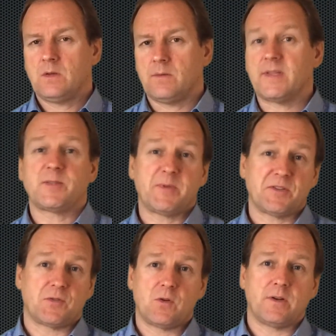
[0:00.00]
Well, that's
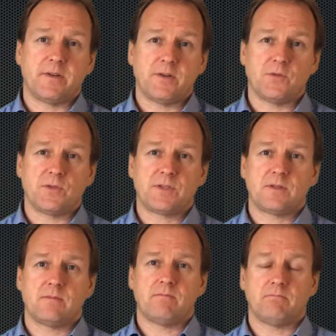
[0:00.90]
because they're all in
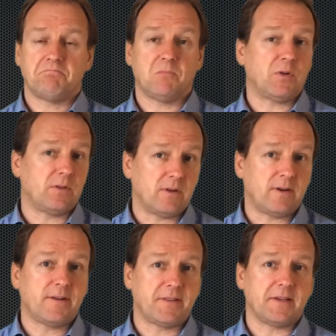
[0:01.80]
use. Or
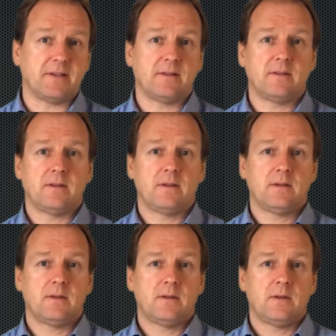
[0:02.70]
are they?
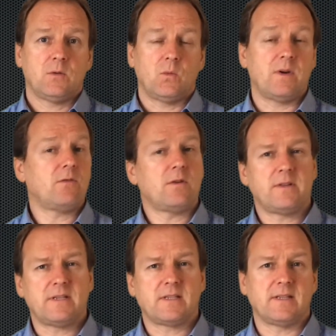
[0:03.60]
Where are all
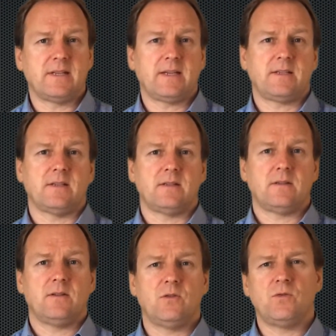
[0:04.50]
these connected?
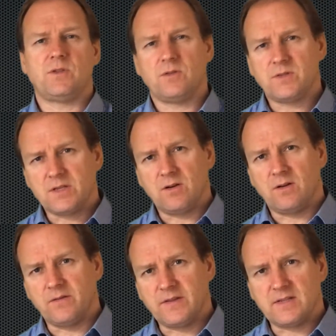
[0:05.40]
Who's using
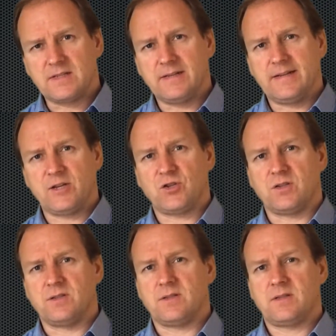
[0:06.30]
all of these
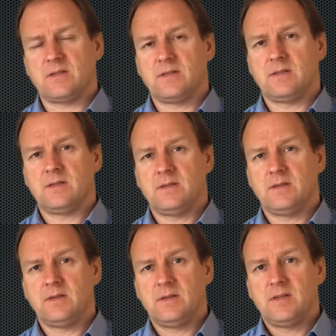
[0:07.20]
connections?
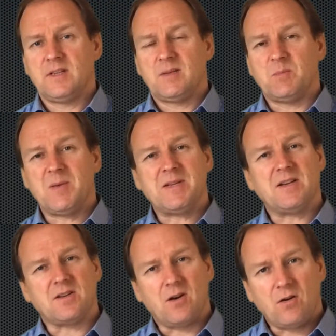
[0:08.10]
Maybe
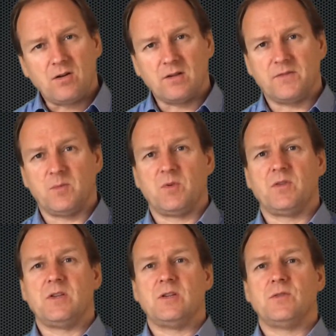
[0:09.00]
not all of them
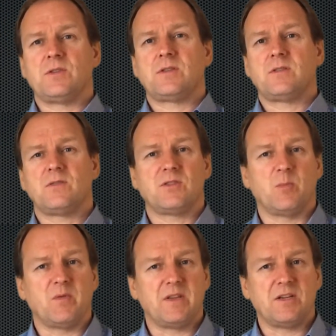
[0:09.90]
are in use.
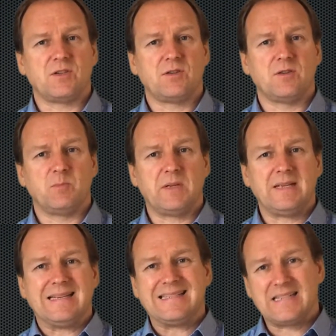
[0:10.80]
Some of these could
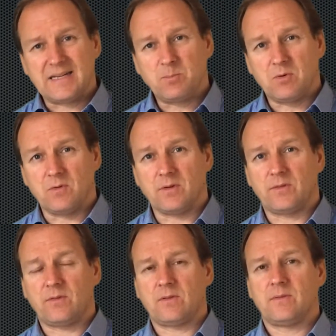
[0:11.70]
be dead
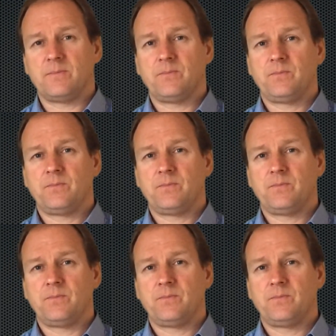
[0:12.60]
ports.